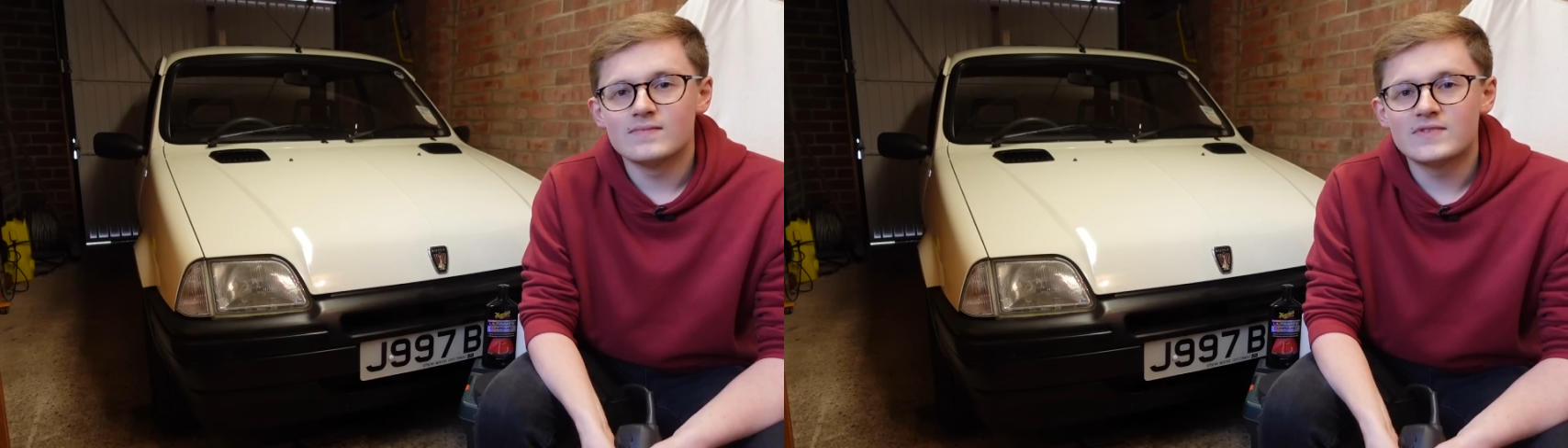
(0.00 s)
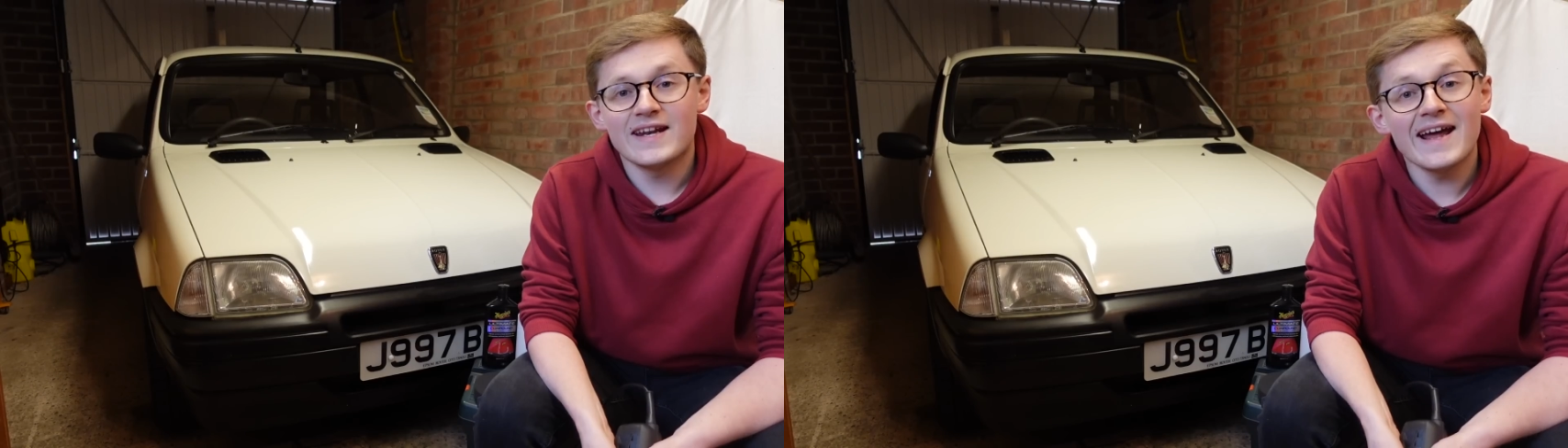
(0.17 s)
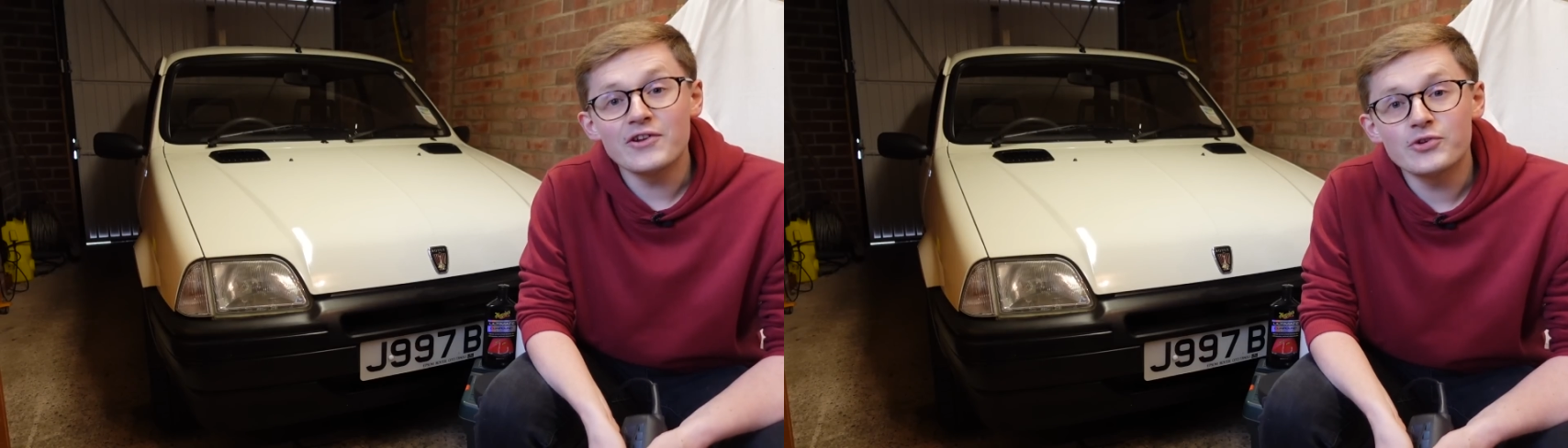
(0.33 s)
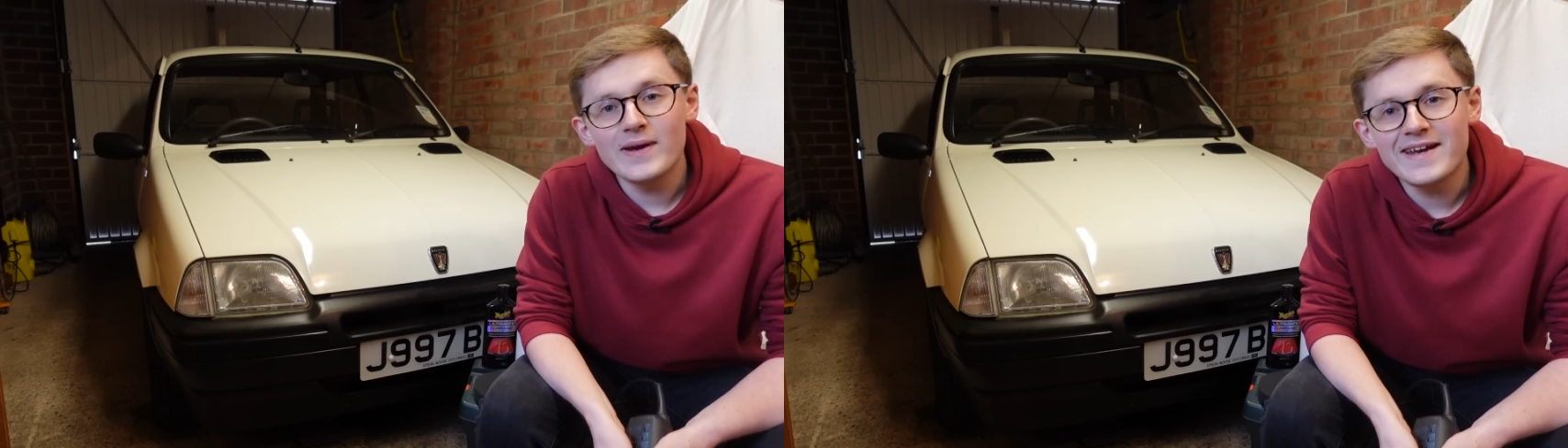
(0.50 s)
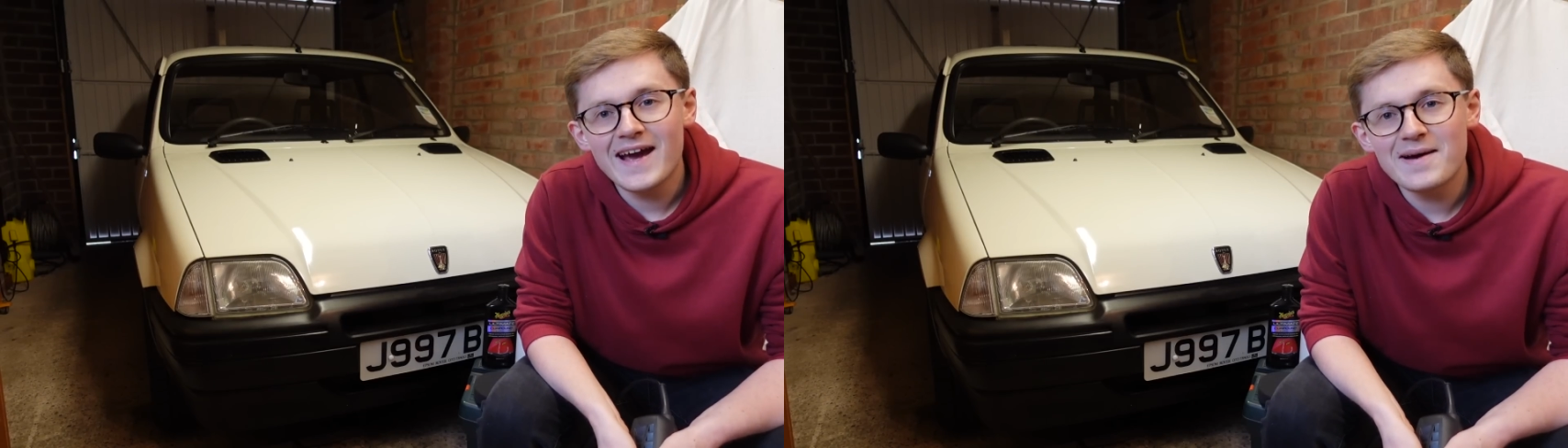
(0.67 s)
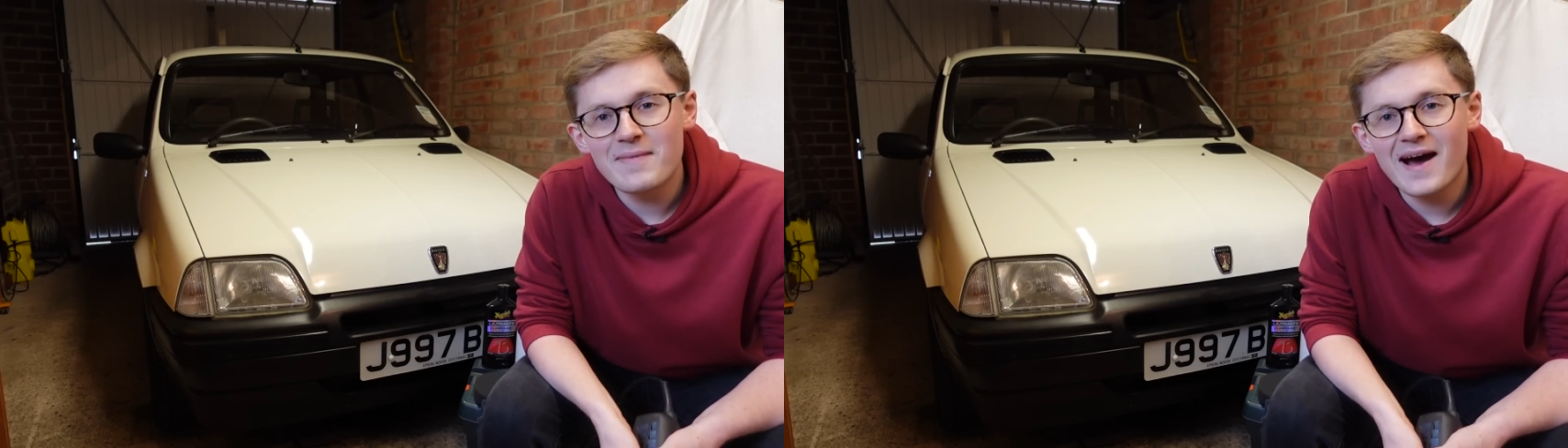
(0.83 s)
Today on
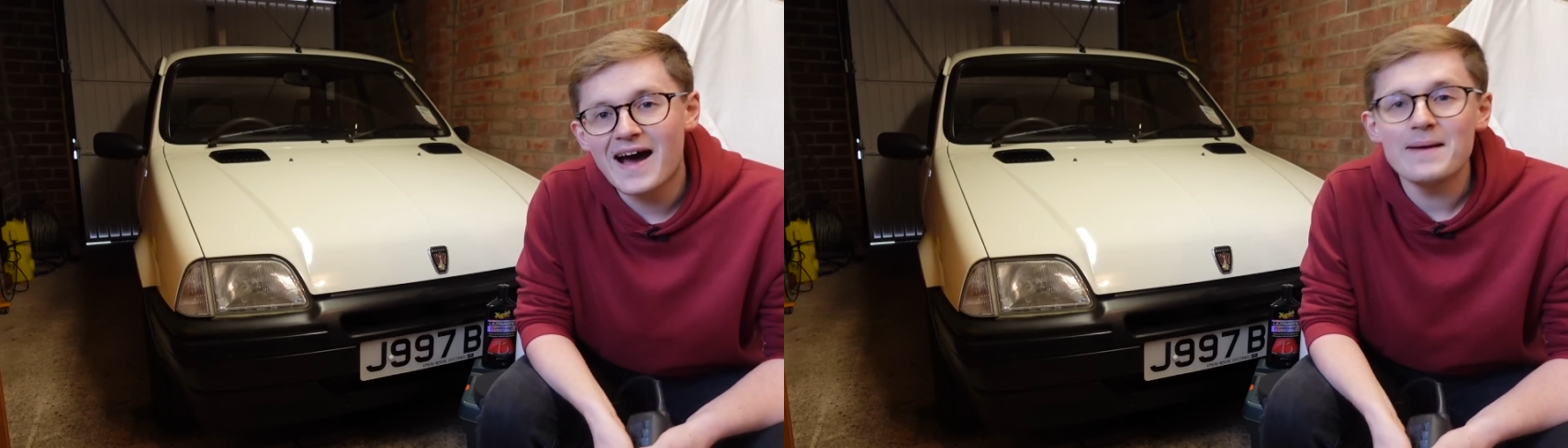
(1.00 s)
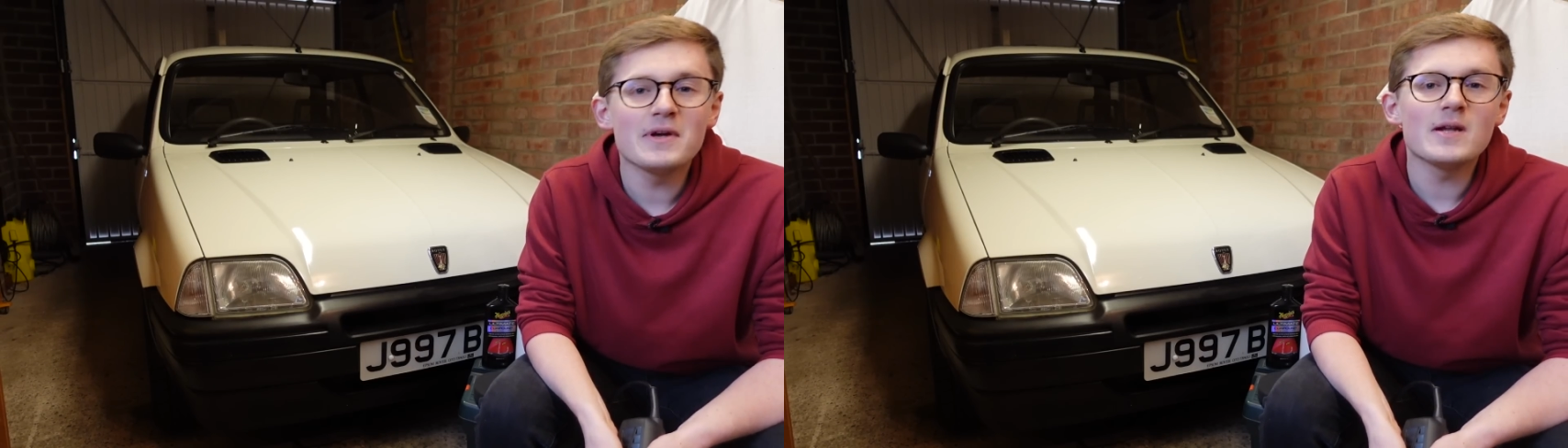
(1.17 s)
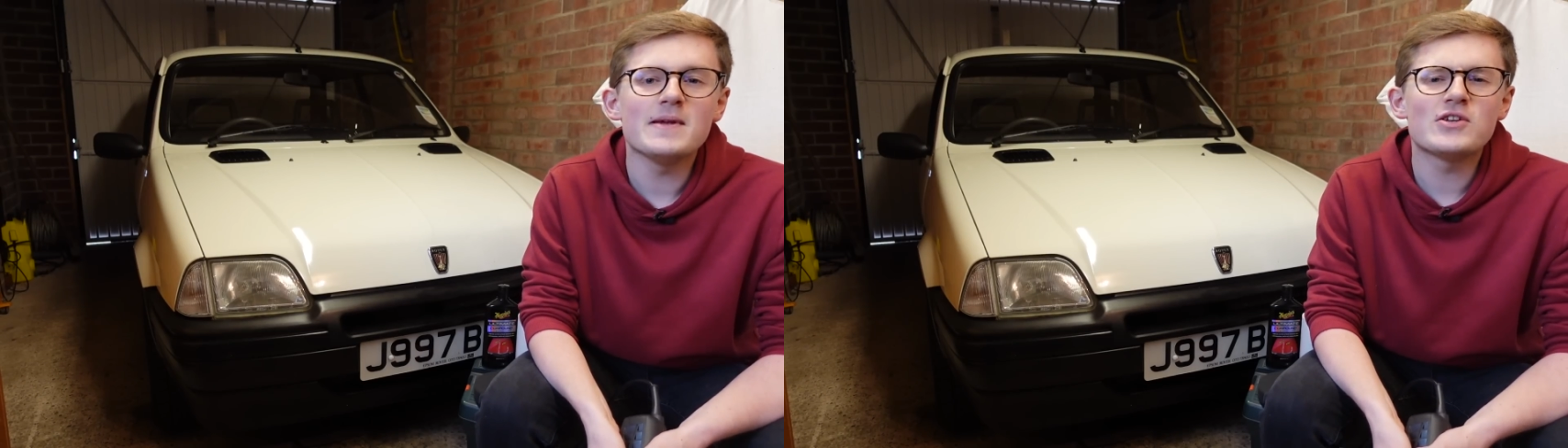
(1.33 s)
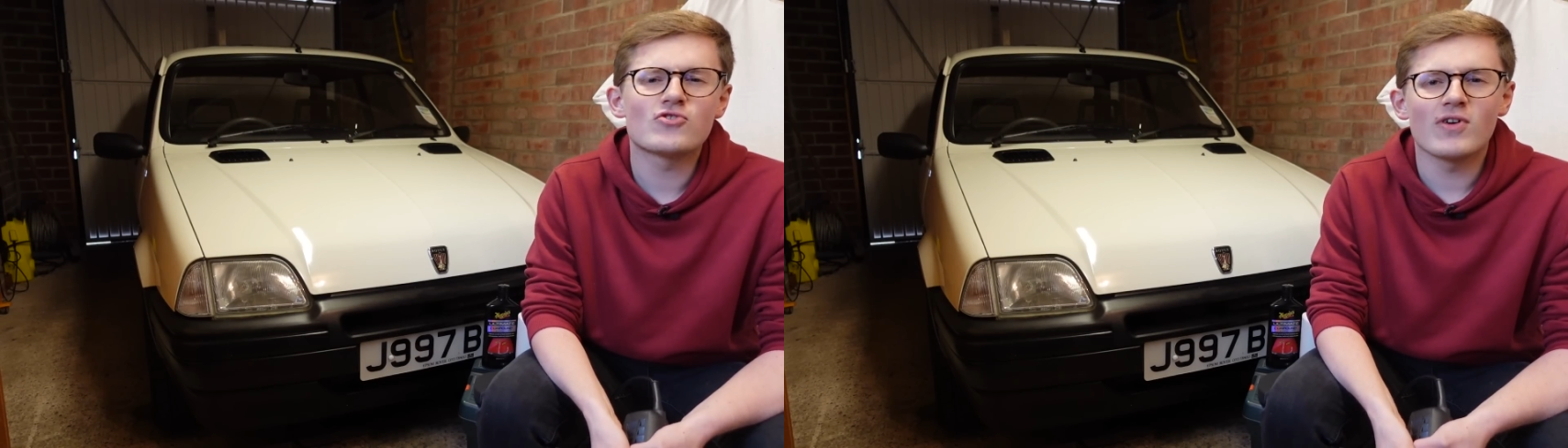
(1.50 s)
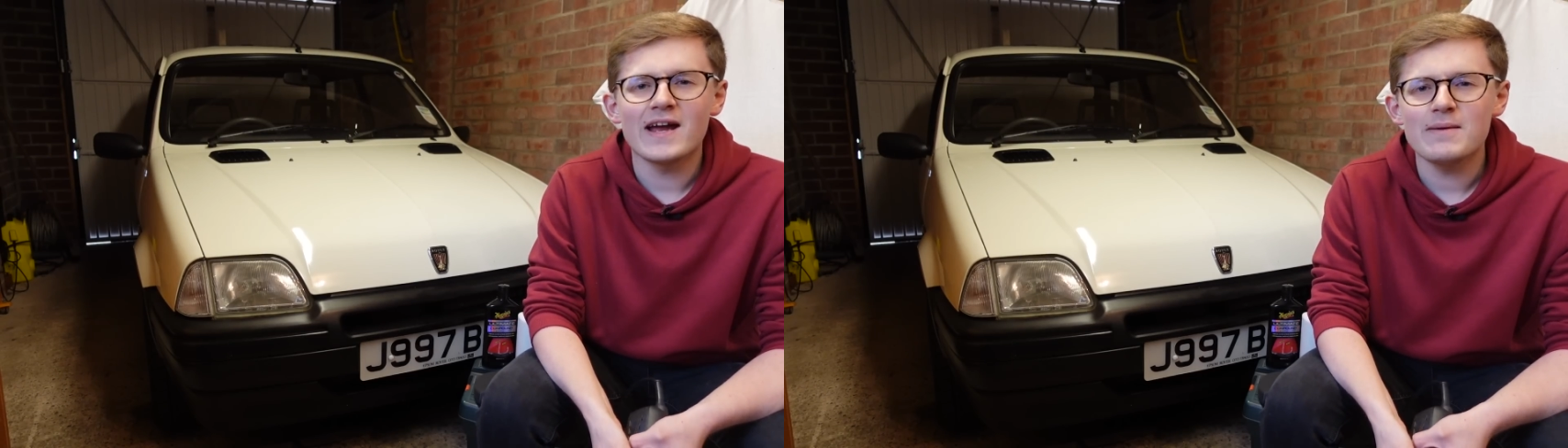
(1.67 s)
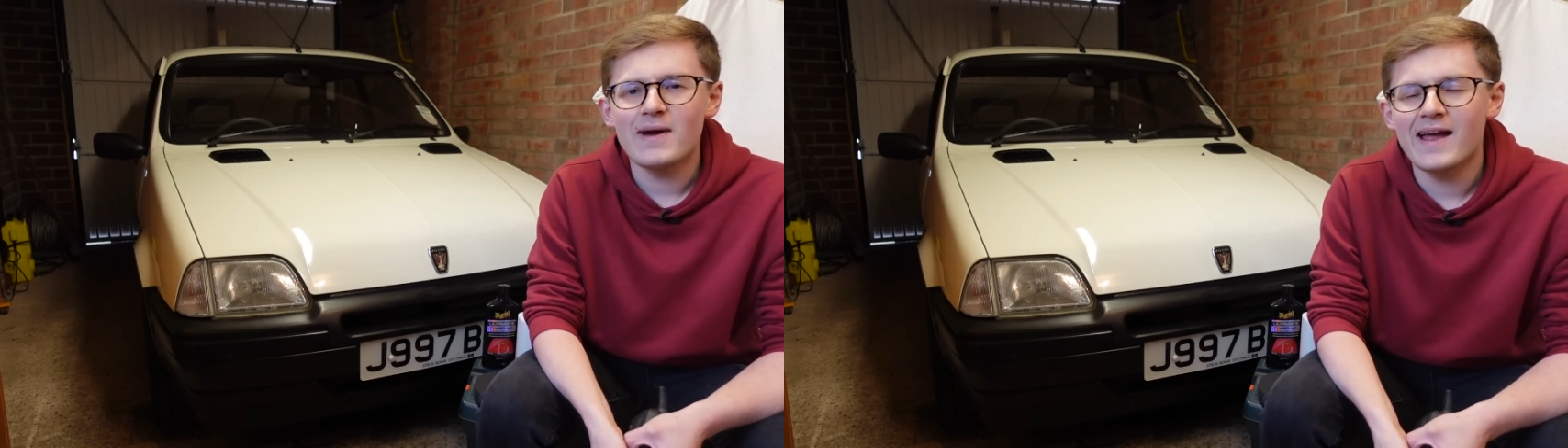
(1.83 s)
TwinCam, I'm going to be trying